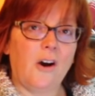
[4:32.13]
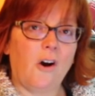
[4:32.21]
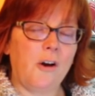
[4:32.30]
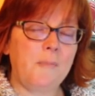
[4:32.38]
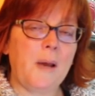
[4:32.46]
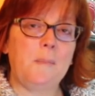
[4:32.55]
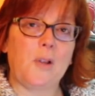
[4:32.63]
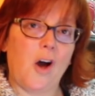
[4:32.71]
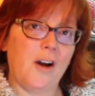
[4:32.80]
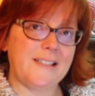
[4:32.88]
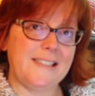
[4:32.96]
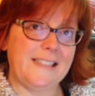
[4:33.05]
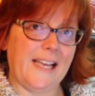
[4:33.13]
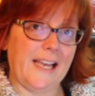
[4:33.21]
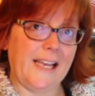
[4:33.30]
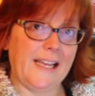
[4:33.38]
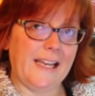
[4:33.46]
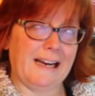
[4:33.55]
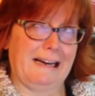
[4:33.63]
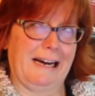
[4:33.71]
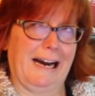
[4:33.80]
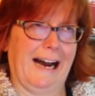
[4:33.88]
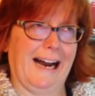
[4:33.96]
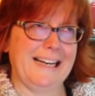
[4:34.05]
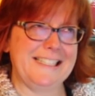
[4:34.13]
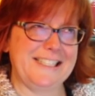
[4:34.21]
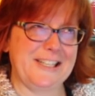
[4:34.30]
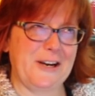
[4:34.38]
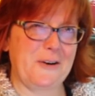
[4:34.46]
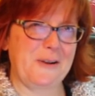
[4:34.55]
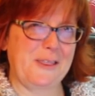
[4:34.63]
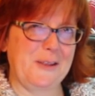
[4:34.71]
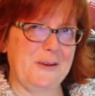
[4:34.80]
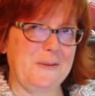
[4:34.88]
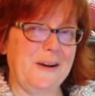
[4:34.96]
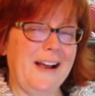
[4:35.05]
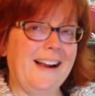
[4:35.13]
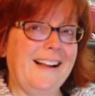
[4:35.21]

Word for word: On my blog today, I share with you